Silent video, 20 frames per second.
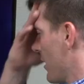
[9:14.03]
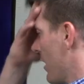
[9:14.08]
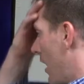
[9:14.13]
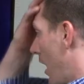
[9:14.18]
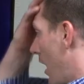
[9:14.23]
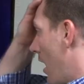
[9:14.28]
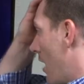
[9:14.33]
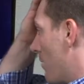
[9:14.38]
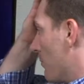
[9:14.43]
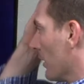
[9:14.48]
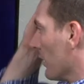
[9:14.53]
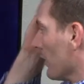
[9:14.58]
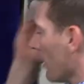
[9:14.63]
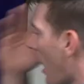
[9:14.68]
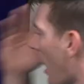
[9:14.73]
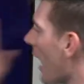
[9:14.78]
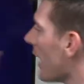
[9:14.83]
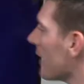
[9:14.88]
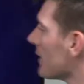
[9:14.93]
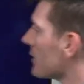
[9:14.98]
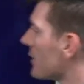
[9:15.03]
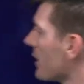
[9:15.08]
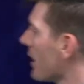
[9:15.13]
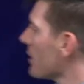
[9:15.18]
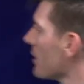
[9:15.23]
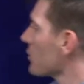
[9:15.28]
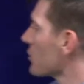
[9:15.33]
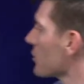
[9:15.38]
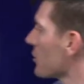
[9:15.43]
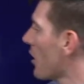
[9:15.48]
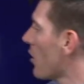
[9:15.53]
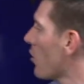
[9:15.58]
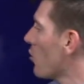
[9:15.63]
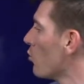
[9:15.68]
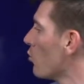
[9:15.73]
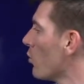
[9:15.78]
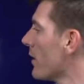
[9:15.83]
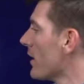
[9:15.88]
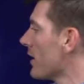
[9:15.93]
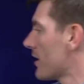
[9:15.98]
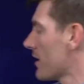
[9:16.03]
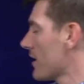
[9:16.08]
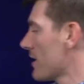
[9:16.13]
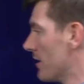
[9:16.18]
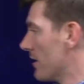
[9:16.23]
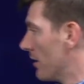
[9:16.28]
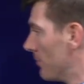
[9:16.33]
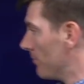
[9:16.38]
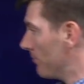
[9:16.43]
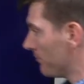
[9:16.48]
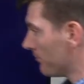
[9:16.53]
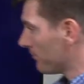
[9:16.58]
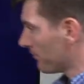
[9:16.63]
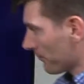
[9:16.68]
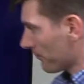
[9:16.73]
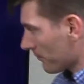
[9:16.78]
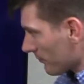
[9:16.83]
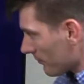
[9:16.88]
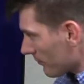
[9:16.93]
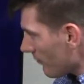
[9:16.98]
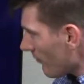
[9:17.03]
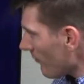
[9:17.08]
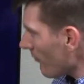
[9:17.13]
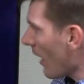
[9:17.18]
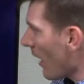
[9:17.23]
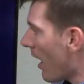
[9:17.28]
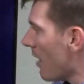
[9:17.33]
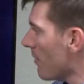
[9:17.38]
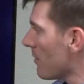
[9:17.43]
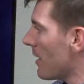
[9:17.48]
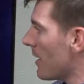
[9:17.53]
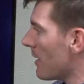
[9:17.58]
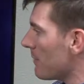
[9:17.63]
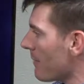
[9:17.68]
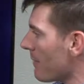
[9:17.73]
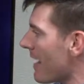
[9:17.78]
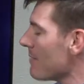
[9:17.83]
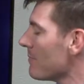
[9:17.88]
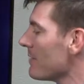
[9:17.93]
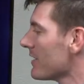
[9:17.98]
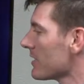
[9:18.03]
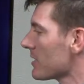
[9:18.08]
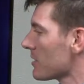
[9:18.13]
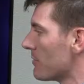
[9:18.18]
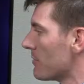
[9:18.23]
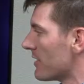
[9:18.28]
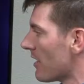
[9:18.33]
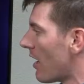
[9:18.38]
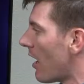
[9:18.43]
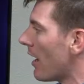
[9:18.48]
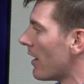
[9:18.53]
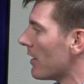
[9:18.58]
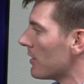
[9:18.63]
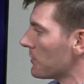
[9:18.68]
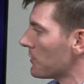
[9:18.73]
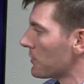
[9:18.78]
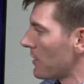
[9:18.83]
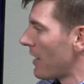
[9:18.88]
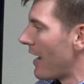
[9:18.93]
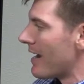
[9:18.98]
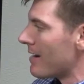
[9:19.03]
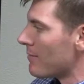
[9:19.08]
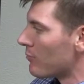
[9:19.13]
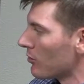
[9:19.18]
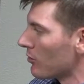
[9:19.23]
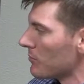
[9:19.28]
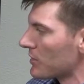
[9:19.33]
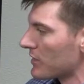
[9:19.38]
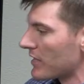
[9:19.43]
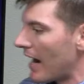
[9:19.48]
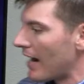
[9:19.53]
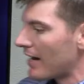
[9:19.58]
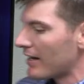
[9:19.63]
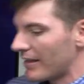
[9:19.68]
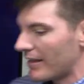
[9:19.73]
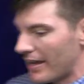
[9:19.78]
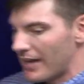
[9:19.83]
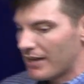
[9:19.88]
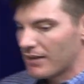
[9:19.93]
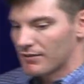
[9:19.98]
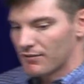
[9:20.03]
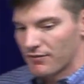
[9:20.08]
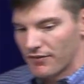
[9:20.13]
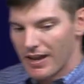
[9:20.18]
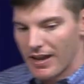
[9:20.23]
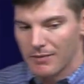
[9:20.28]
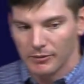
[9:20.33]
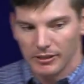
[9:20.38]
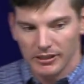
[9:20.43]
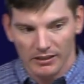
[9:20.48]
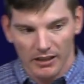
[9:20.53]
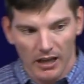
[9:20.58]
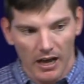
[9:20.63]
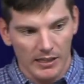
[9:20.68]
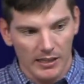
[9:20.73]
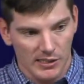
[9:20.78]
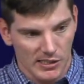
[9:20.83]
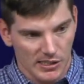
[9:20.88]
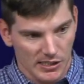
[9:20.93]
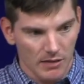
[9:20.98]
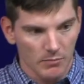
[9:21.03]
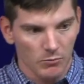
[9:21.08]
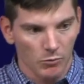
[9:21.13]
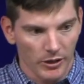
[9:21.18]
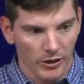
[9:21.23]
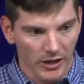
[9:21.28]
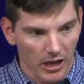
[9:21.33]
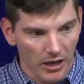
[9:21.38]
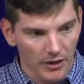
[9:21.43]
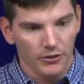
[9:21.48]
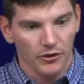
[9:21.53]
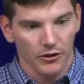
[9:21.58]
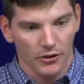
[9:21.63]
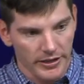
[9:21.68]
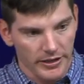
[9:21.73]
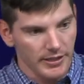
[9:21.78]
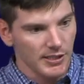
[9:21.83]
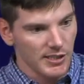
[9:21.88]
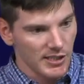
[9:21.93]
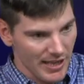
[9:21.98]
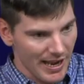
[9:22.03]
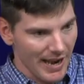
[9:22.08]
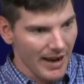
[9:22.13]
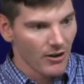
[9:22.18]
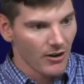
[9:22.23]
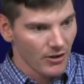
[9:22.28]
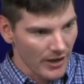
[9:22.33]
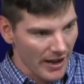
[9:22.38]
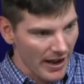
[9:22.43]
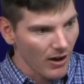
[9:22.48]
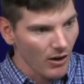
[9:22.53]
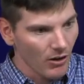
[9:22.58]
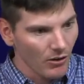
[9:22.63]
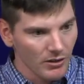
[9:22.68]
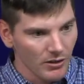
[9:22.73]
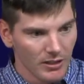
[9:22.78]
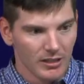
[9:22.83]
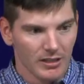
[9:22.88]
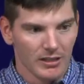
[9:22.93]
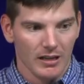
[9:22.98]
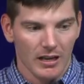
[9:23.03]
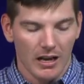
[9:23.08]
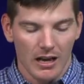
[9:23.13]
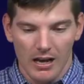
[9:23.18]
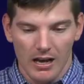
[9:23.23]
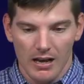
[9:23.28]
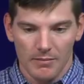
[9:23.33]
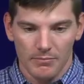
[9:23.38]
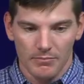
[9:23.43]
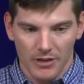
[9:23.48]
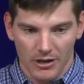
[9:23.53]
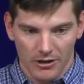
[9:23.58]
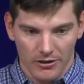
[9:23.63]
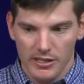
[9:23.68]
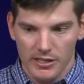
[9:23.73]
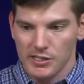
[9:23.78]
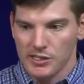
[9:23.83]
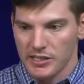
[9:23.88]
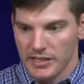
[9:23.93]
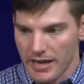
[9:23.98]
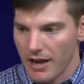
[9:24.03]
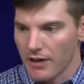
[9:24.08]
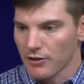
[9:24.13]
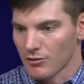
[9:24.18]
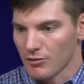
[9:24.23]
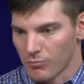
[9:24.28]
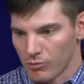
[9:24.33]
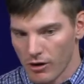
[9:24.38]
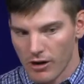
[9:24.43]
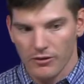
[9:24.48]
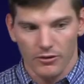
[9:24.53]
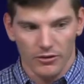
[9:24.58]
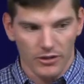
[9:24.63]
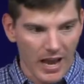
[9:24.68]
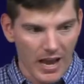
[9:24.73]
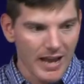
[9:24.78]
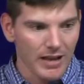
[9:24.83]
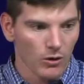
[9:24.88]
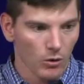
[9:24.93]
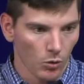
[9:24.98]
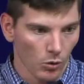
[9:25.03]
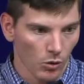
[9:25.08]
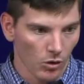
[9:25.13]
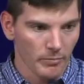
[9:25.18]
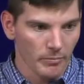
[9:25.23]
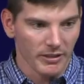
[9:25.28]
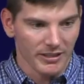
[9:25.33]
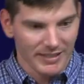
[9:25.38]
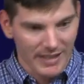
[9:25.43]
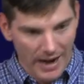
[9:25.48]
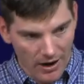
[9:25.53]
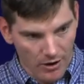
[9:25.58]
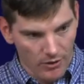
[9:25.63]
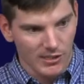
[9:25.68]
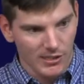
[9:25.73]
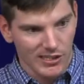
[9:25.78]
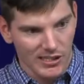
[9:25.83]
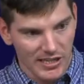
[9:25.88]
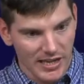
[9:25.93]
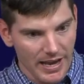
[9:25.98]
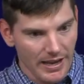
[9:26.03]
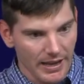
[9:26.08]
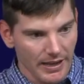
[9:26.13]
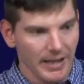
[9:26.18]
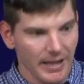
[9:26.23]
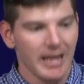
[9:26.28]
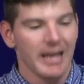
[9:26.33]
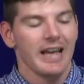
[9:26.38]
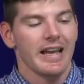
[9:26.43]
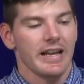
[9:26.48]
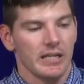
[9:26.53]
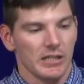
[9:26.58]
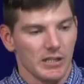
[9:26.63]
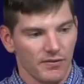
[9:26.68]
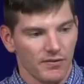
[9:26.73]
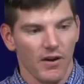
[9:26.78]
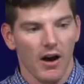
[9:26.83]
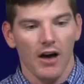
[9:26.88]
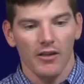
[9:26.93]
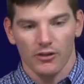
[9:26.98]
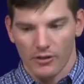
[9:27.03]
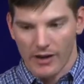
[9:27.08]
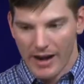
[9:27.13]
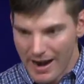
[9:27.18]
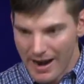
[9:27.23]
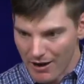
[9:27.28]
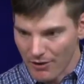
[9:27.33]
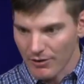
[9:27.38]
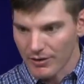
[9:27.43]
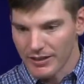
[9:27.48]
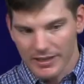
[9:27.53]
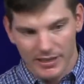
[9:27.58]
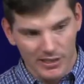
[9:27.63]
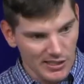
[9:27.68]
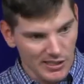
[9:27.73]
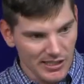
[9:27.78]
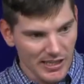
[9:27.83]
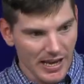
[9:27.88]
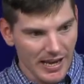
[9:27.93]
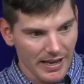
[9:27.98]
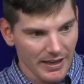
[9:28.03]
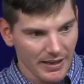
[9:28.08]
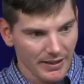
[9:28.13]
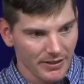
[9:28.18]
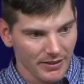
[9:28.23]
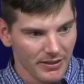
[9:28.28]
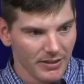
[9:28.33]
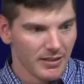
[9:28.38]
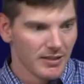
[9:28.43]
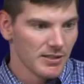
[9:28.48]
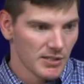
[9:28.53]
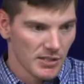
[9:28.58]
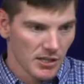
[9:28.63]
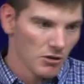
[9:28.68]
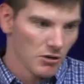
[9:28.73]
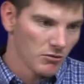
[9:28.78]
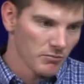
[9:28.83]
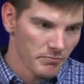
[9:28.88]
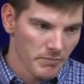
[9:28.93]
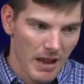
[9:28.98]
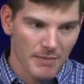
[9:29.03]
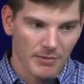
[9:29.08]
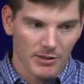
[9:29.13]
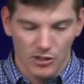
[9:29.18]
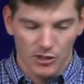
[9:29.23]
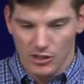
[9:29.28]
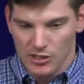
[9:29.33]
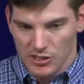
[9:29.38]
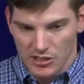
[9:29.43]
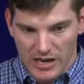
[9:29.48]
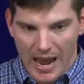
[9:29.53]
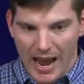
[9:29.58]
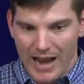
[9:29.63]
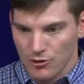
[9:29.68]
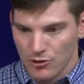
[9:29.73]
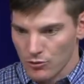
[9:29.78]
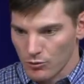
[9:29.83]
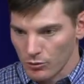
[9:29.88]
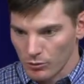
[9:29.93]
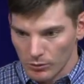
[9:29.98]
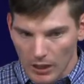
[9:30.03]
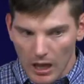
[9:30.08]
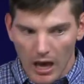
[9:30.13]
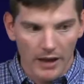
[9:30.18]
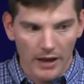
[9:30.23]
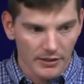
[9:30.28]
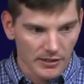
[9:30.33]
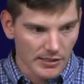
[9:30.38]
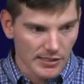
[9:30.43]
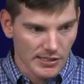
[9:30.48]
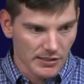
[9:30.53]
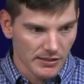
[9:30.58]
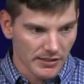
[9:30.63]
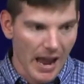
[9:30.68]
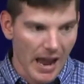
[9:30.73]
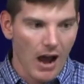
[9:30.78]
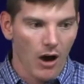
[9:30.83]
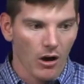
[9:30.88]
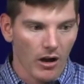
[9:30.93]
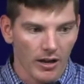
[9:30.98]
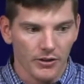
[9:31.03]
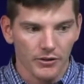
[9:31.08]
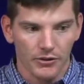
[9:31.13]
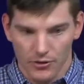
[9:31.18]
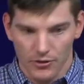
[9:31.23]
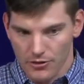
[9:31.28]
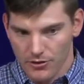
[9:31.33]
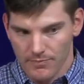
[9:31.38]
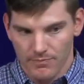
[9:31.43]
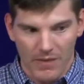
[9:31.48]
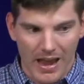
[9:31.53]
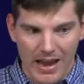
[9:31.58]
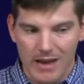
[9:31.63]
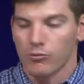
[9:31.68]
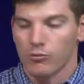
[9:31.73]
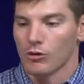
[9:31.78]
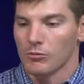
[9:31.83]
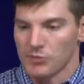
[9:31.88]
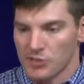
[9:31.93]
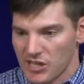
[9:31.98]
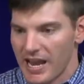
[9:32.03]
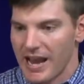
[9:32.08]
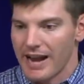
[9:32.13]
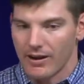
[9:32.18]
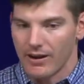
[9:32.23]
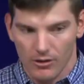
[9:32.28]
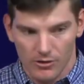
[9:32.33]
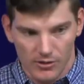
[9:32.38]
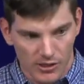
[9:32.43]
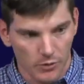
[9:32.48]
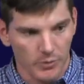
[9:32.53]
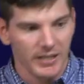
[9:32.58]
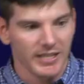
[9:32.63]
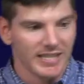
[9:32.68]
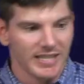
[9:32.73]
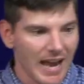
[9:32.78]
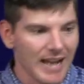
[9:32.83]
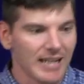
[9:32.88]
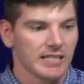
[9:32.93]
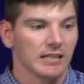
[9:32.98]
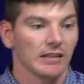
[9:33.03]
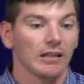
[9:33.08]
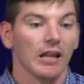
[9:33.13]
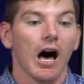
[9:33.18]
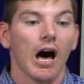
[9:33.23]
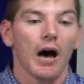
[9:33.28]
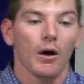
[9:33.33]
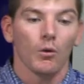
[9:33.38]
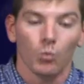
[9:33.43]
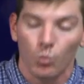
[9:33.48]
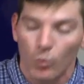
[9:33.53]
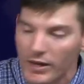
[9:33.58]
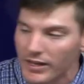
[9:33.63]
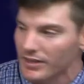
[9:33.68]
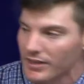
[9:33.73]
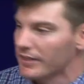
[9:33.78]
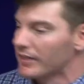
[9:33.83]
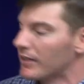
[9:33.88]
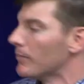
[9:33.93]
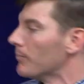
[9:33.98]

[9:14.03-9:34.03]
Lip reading: Lot does go with him. And maybe it's because Abram's kind of the head of the family. Lot's somewhat under his care now. There is the other brother Nahor, but Terah's dead. His father Haran is dead. So maybe it's just natural Lot is now under Abram's care. So he takes Lot with him.